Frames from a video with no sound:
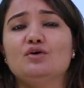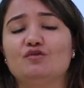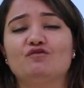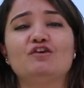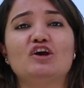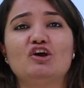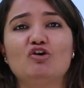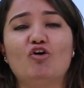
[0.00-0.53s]

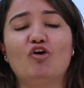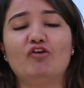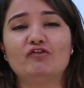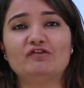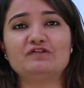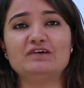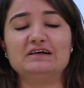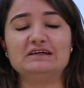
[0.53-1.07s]
way
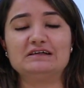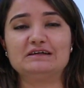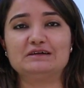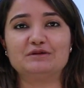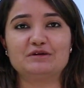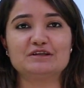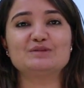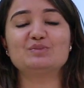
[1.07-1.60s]
of
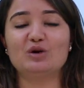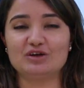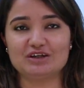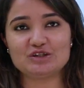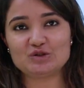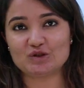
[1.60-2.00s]
uh, responding